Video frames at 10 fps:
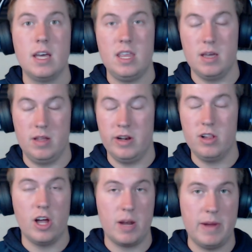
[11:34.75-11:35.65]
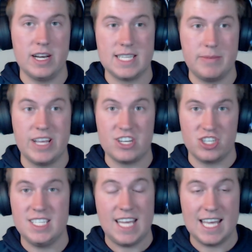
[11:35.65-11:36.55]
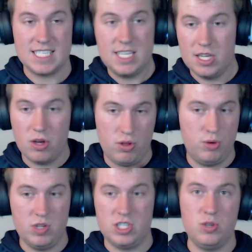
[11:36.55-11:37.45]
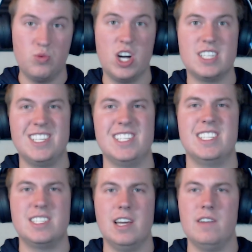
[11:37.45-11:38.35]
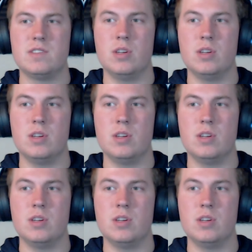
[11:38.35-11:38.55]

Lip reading: a lot amount of time to actually test it, go through its nuances and stuff.